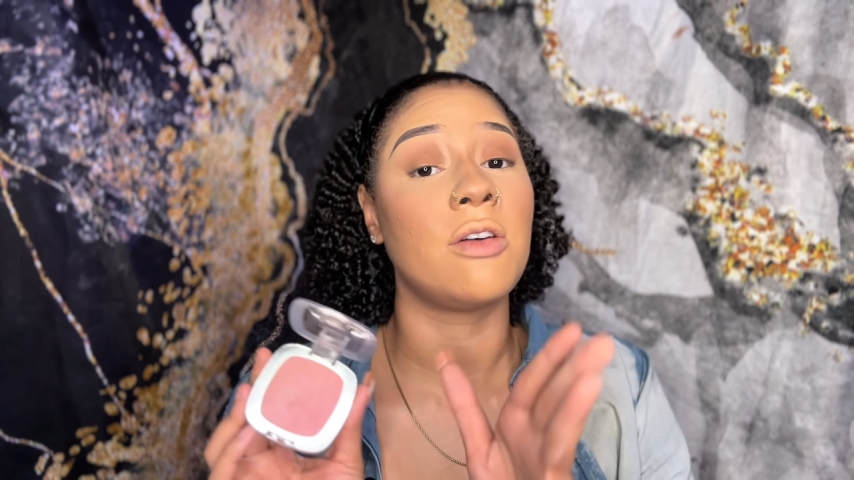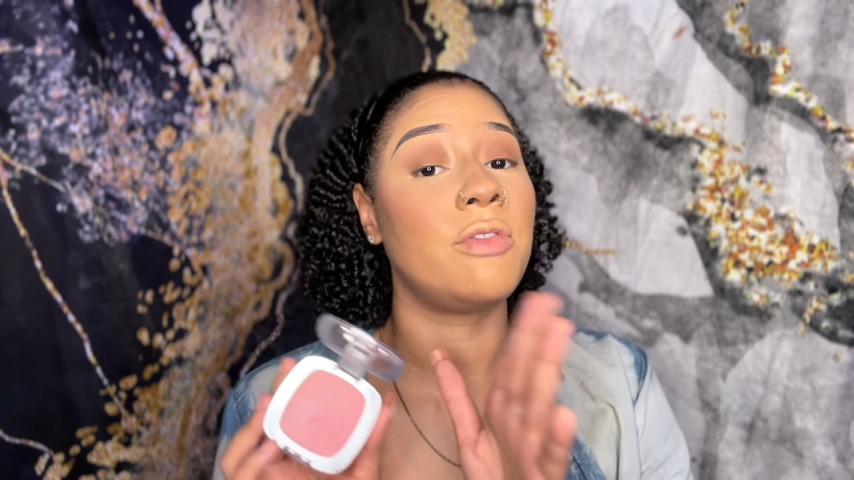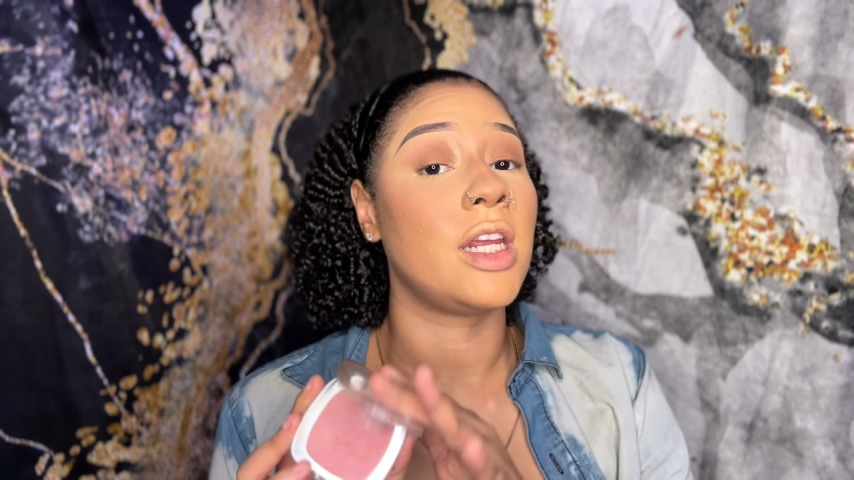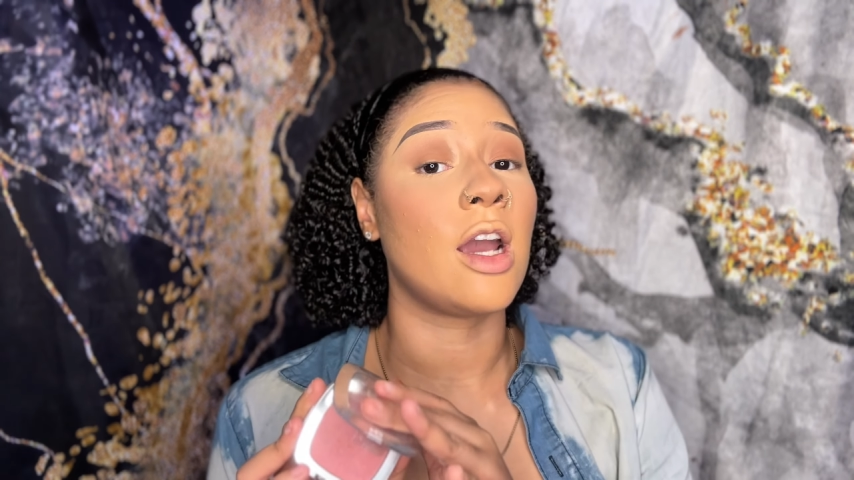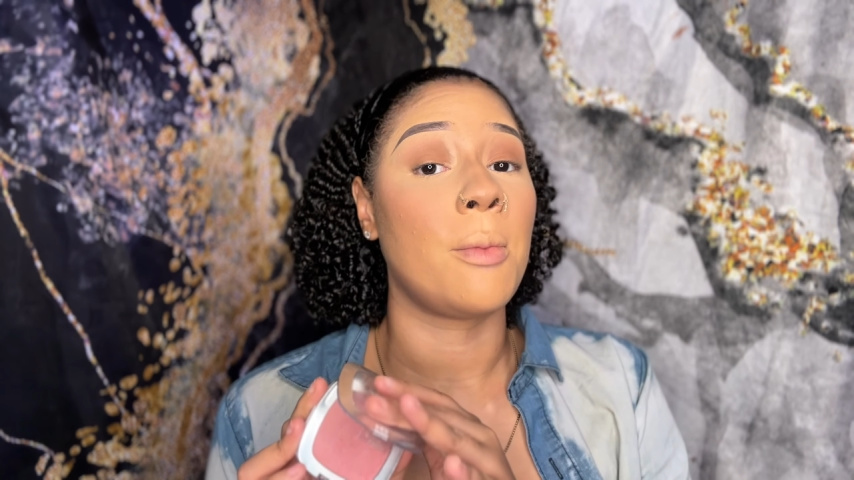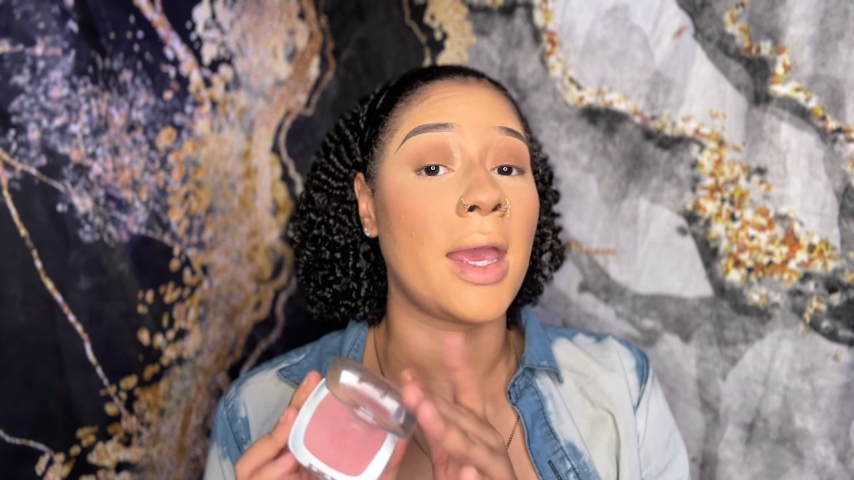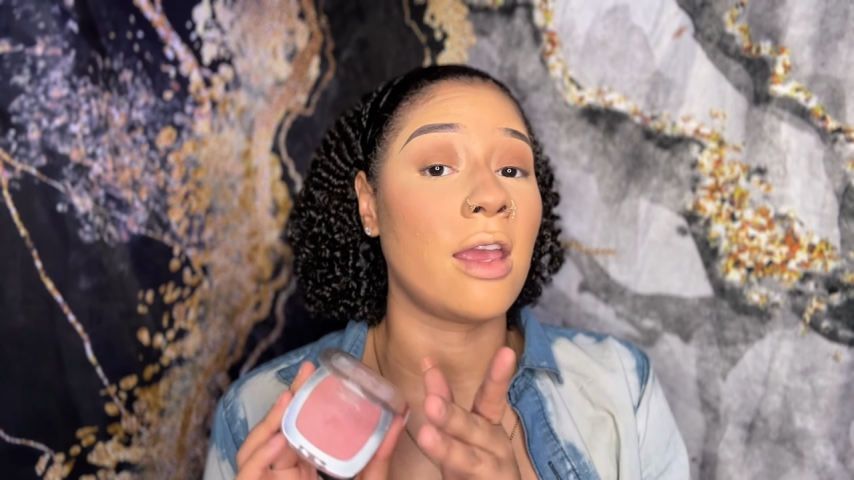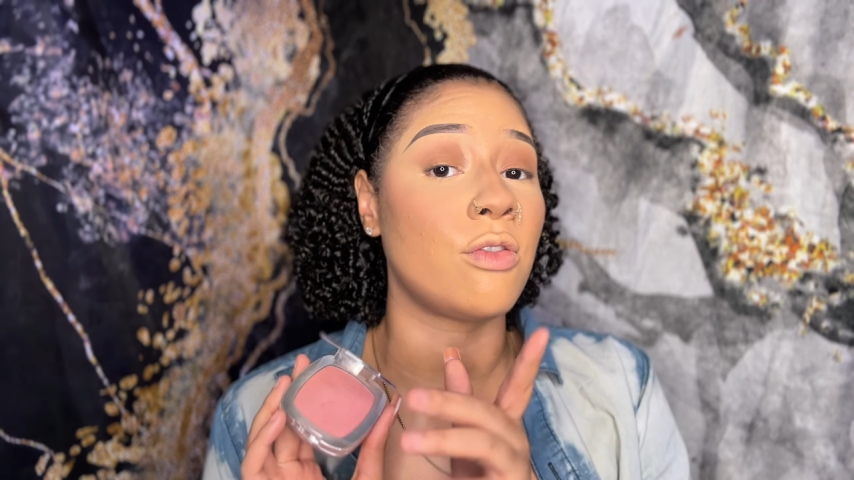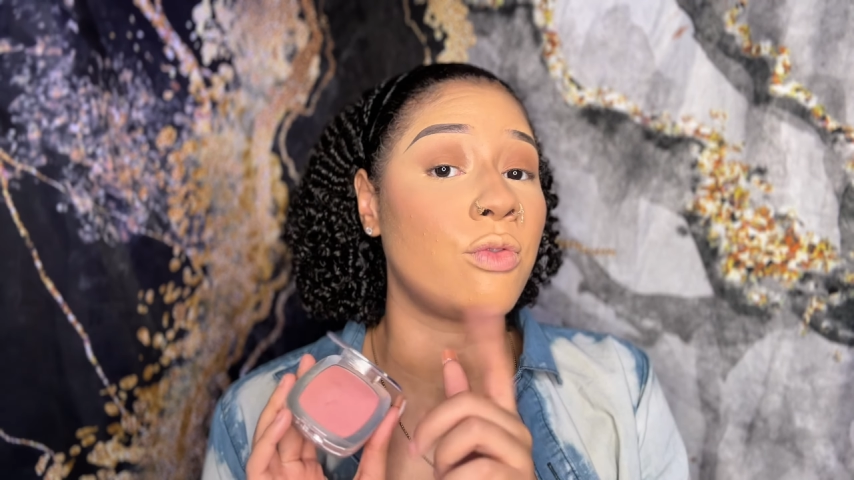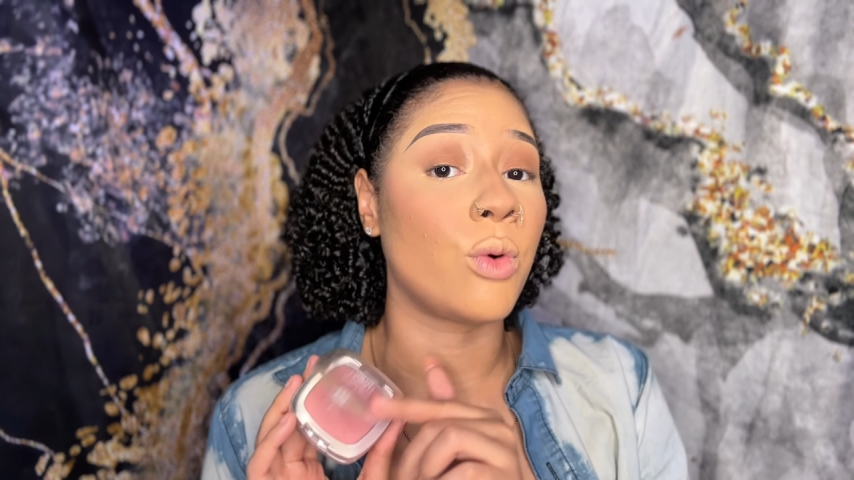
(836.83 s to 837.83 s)
video
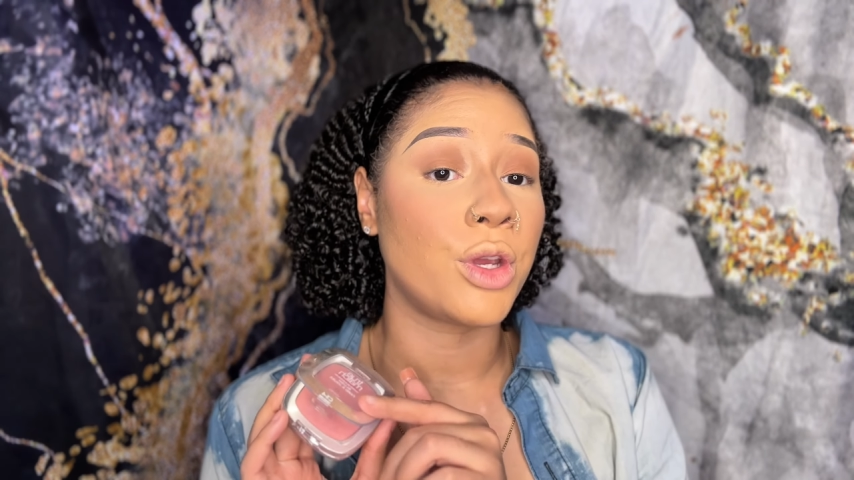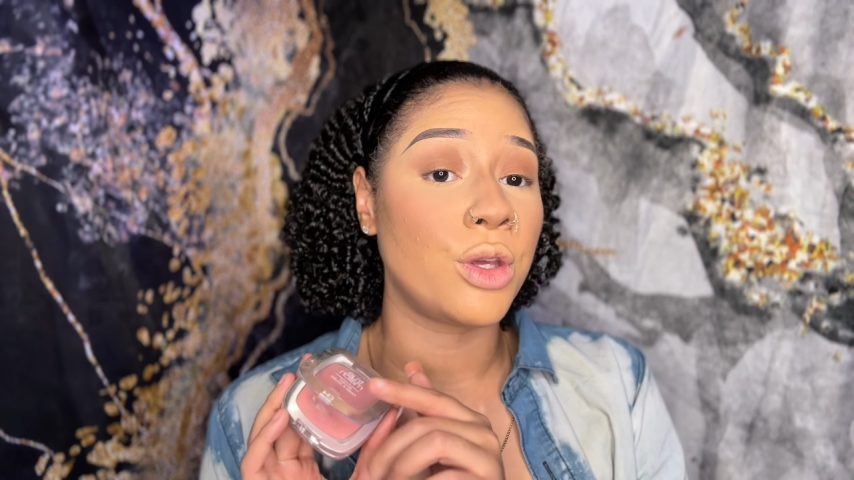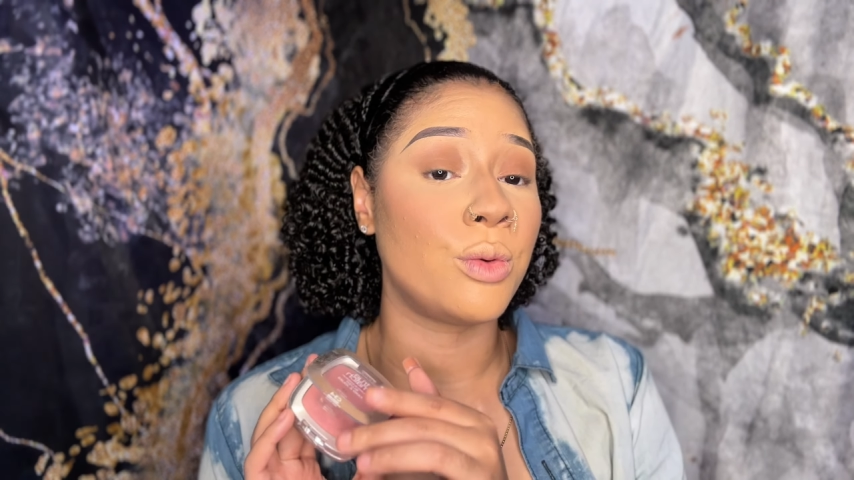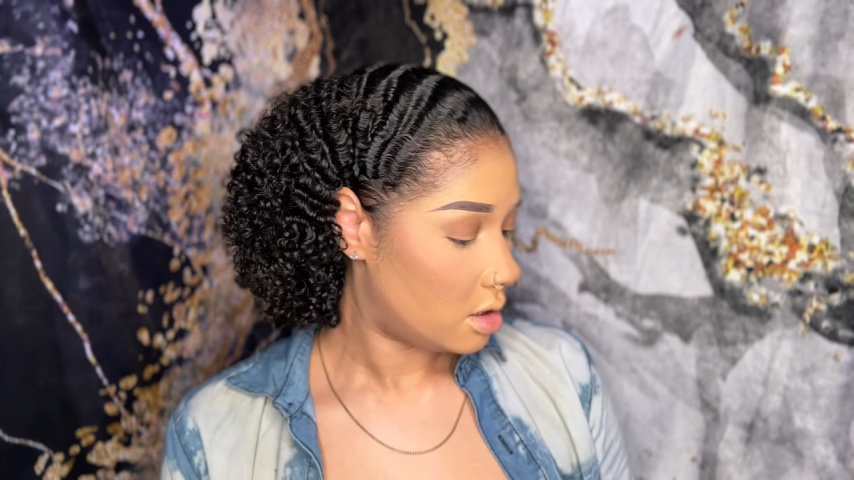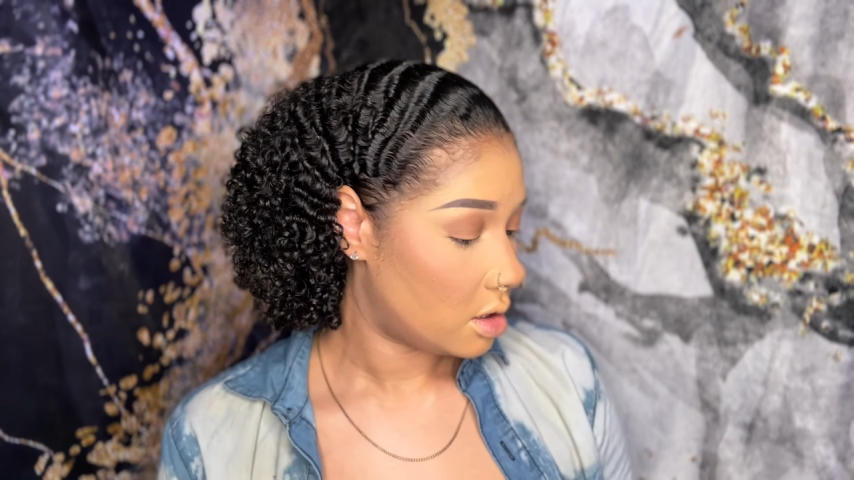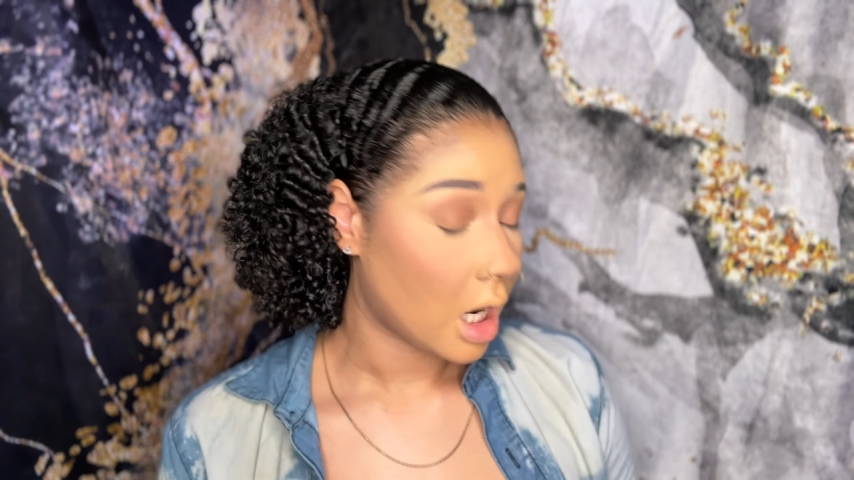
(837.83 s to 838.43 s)
made for you,